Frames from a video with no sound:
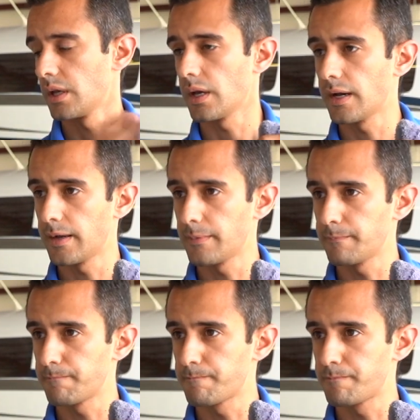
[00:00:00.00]

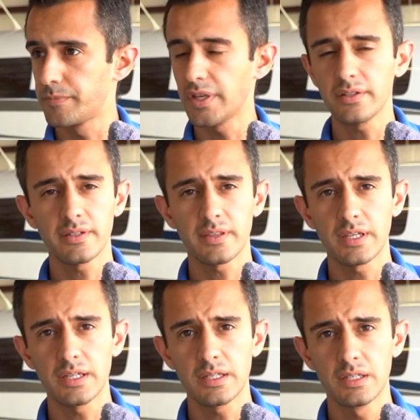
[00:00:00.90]
The other
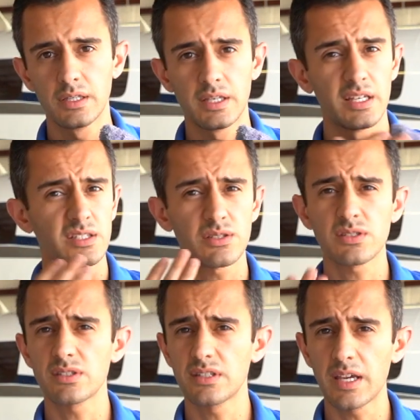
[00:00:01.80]
thing, it's
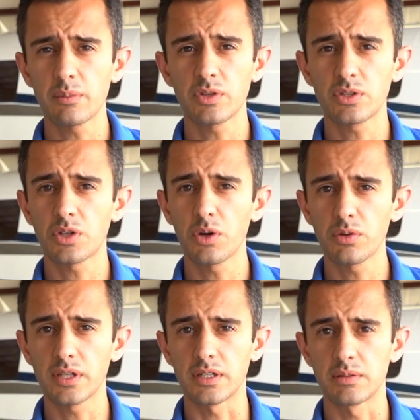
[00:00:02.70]
just a damn good
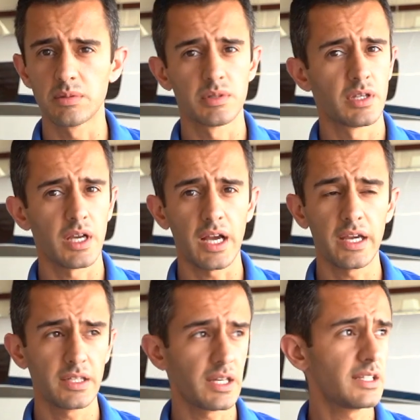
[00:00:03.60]
coating.
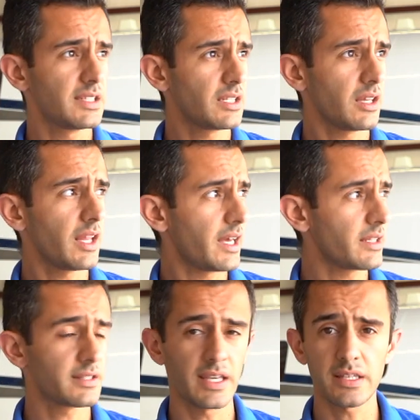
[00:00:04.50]
I did a lot
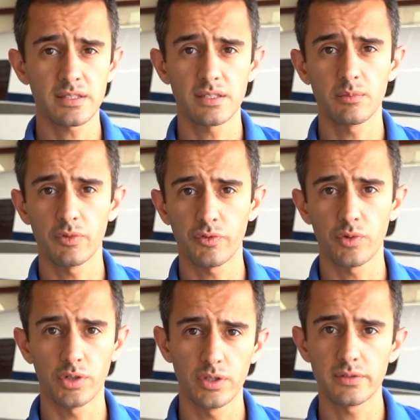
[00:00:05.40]
of testing
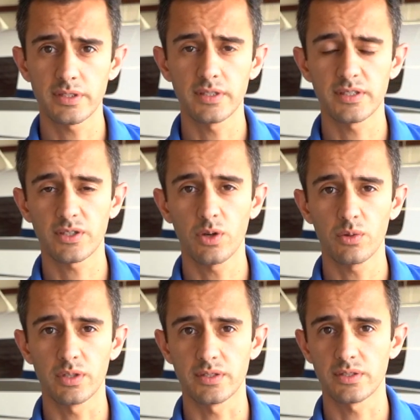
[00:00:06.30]
before using this
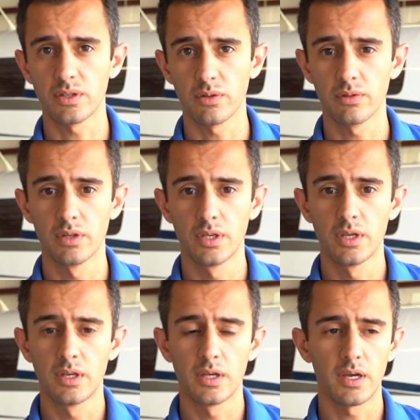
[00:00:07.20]
coating, so
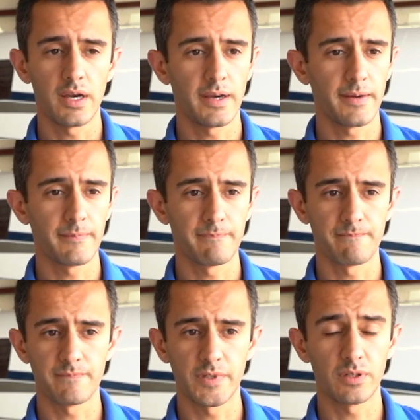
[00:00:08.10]

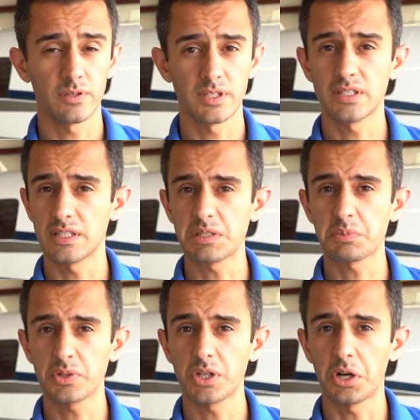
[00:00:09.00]
you know, it's a
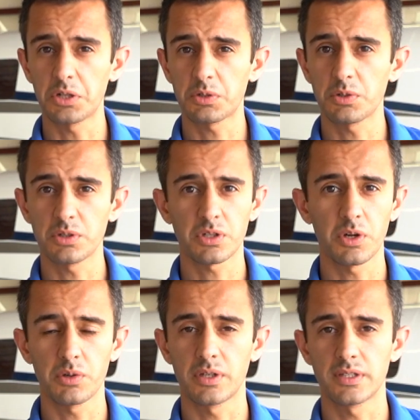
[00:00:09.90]
pretty hardcore
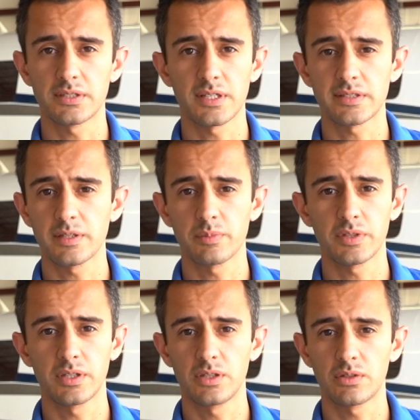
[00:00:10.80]
coating. It's not something
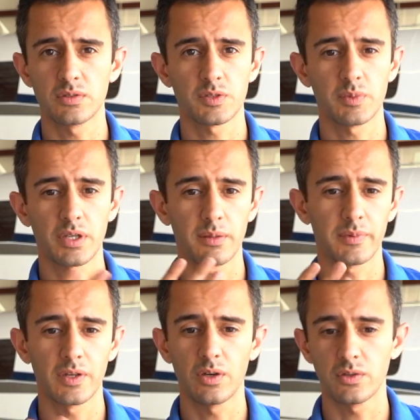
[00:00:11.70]
that you can just pick up
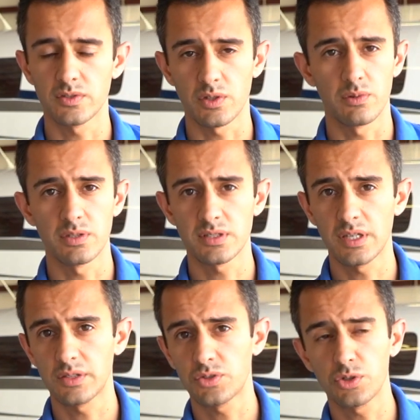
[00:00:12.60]
at AutoZone. It's
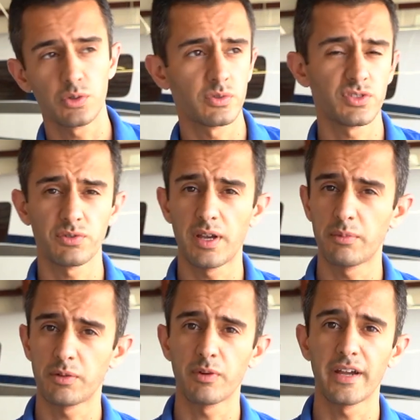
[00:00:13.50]
not turtle
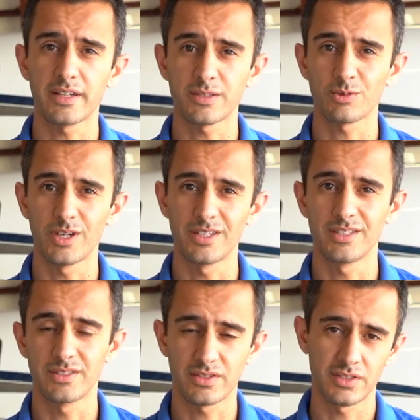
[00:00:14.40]
ceramic wax, right?
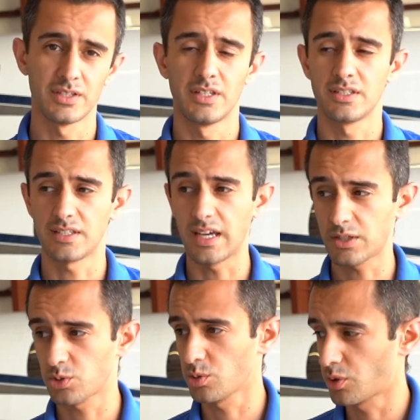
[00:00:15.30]
It's an
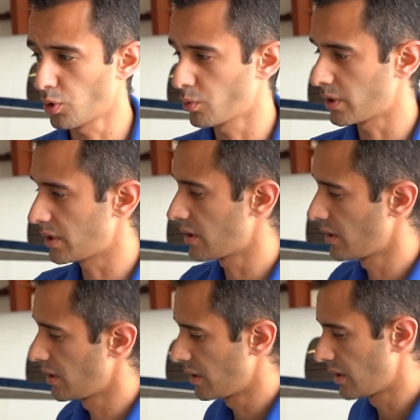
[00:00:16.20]
actual coating.
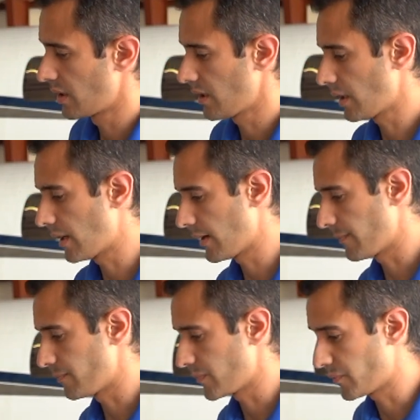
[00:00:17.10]

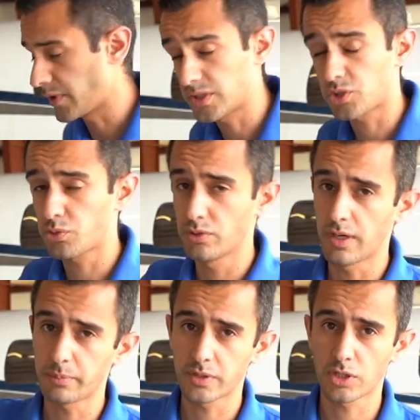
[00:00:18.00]
If I screw
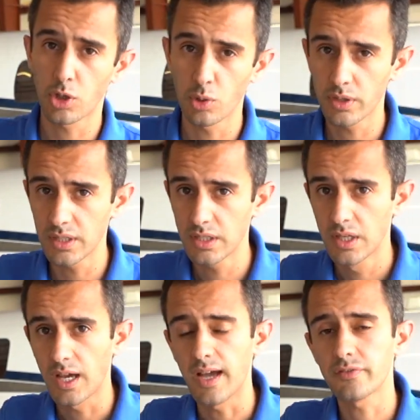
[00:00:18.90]
up the coating,
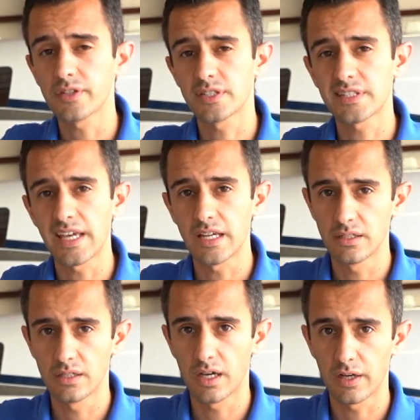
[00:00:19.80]
I have to sand
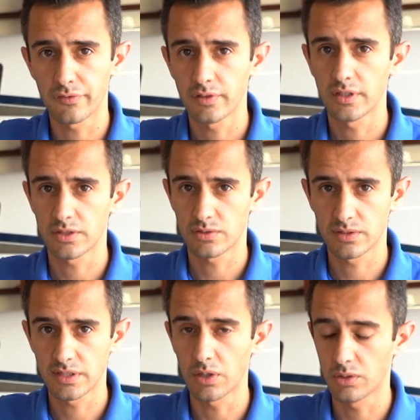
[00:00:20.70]
it off. That
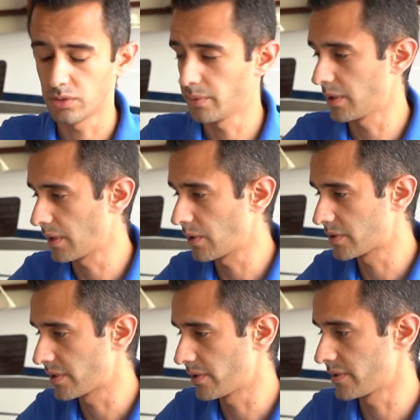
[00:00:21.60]
should tell you about how
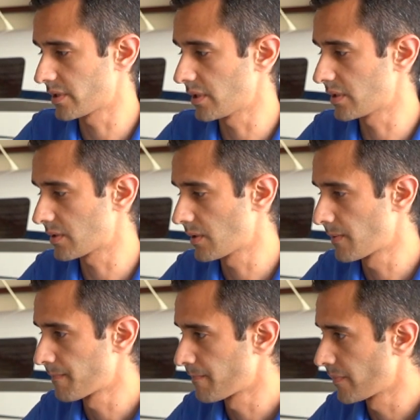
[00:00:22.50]
serious it is.
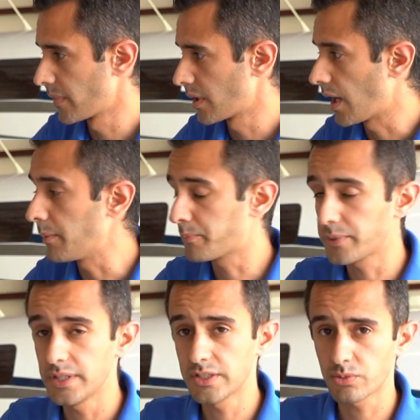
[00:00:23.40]
I'm
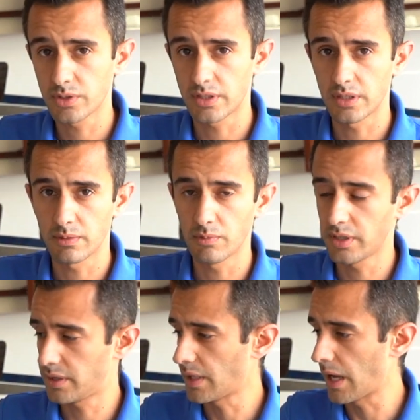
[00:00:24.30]
pleased
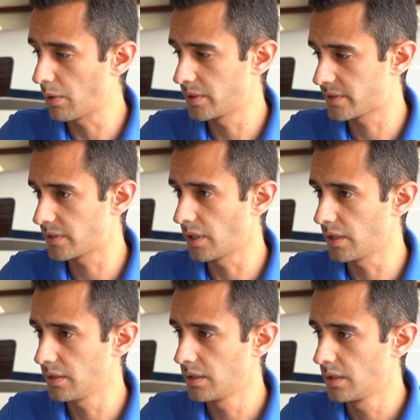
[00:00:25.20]
with how it's done.